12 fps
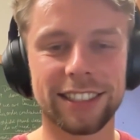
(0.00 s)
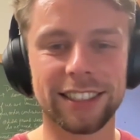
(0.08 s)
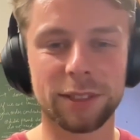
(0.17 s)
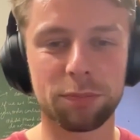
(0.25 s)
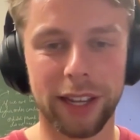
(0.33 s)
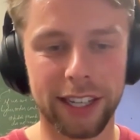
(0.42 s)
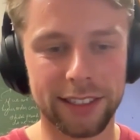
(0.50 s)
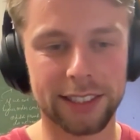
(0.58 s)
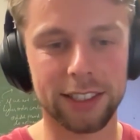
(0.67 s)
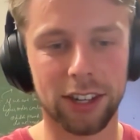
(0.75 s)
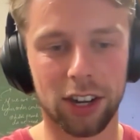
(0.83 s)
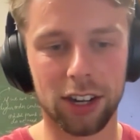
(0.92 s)
is
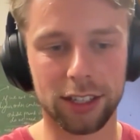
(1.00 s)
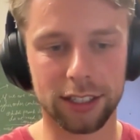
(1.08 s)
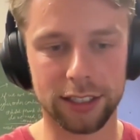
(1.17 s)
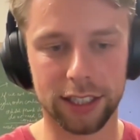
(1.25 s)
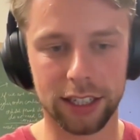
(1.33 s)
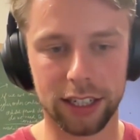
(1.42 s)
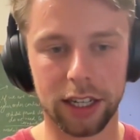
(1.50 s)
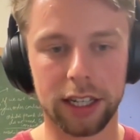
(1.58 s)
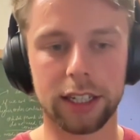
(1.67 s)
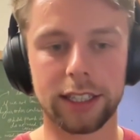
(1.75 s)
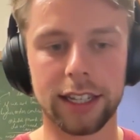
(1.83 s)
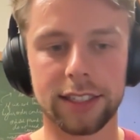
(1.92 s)
based on the
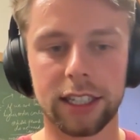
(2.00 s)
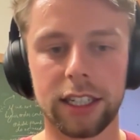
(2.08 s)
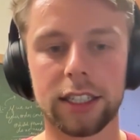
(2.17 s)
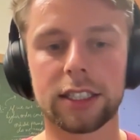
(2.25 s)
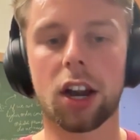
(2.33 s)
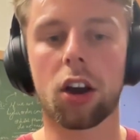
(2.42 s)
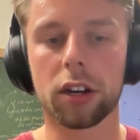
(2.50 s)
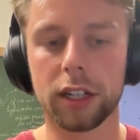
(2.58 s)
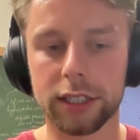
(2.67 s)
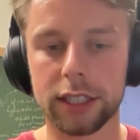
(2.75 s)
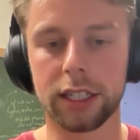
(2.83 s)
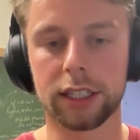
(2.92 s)
DESI
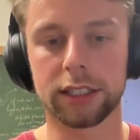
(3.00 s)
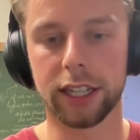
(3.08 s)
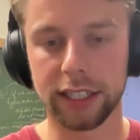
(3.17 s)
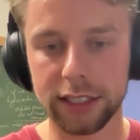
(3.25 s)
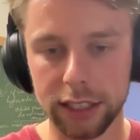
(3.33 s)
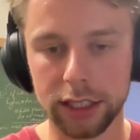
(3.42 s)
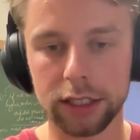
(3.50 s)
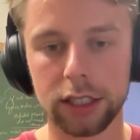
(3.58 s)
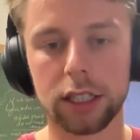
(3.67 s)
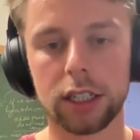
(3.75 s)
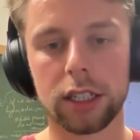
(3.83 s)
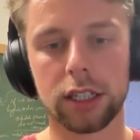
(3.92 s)
targeting data.
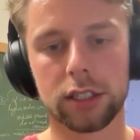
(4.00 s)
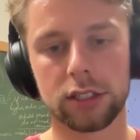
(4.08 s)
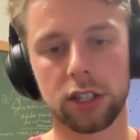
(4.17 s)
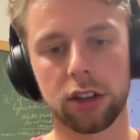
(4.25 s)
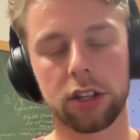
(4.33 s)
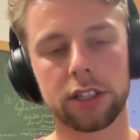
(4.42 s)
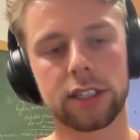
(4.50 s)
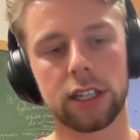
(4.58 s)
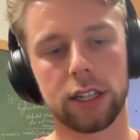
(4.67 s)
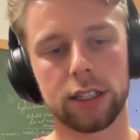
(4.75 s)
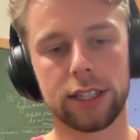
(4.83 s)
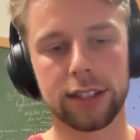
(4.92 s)
So it's
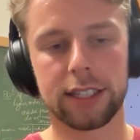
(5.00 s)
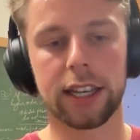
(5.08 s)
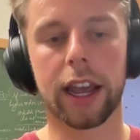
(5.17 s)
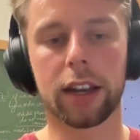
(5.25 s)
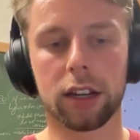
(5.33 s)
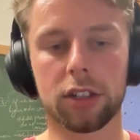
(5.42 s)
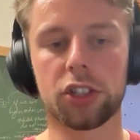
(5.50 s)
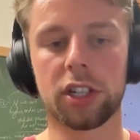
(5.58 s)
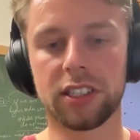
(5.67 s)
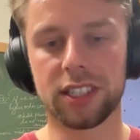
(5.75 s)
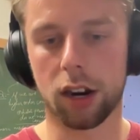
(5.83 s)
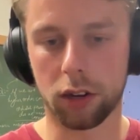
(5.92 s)
the DESI
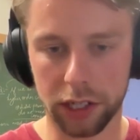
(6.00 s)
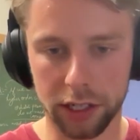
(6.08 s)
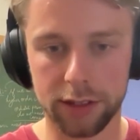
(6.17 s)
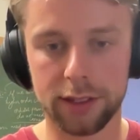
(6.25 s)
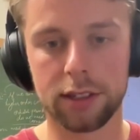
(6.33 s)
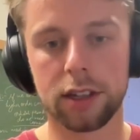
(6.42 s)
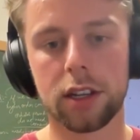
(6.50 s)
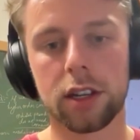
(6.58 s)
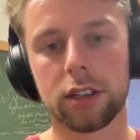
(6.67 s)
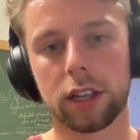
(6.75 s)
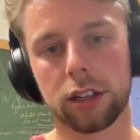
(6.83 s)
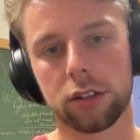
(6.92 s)
LRG targets
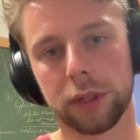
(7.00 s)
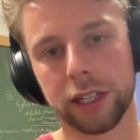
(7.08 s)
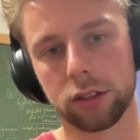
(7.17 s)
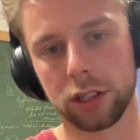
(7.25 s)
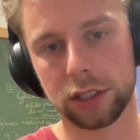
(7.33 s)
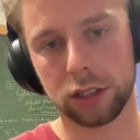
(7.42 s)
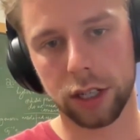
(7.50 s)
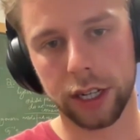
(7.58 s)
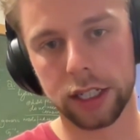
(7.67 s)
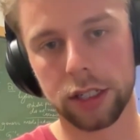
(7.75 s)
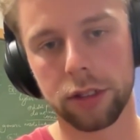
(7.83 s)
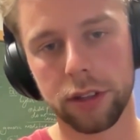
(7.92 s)
that are being
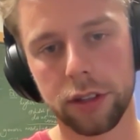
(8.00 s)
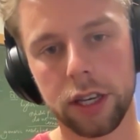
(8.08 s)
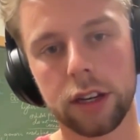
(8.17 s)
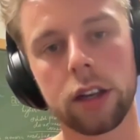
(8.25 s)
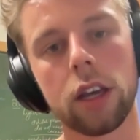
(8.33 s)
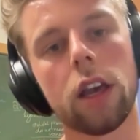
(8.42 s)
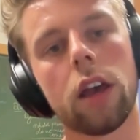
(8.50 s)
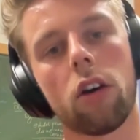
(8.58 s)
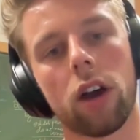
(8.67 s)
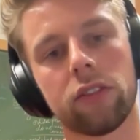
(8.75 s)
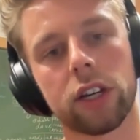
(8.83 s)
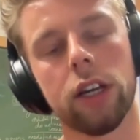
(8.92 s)
cross-correlated with here.
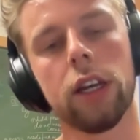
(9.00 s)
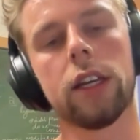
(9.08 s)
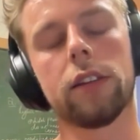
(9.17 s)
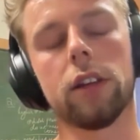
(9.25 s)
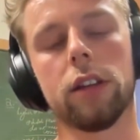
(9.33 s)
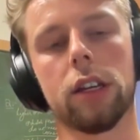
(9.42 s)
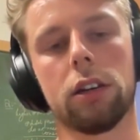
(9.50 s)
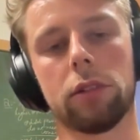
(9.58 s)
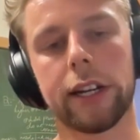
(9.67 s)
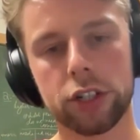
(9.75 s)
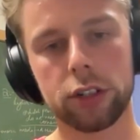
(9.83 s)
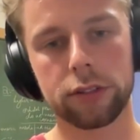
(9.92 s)
However, the
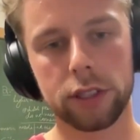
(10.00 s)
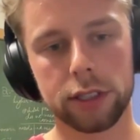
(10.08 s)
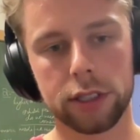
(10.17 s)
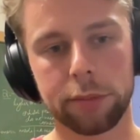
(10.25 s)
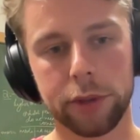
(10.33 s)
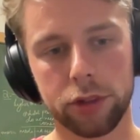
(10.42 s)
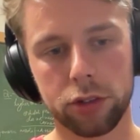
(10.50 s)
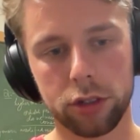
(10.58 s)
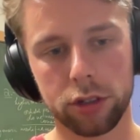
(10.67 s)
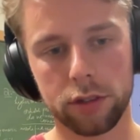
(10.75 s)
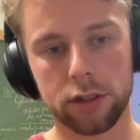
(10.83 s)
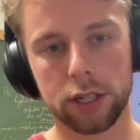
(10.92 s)
Redshift
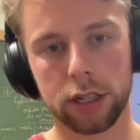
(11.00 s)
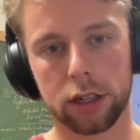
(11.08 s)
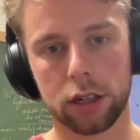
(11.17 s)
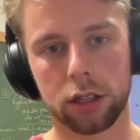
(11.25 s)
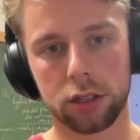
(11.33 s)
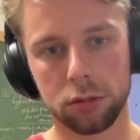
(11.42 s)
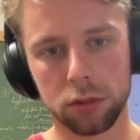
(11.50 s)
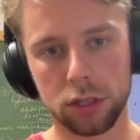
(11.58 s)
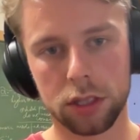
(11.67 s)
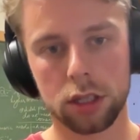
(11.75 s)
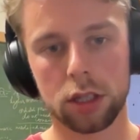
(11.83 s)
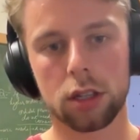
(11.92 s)
distributions that are used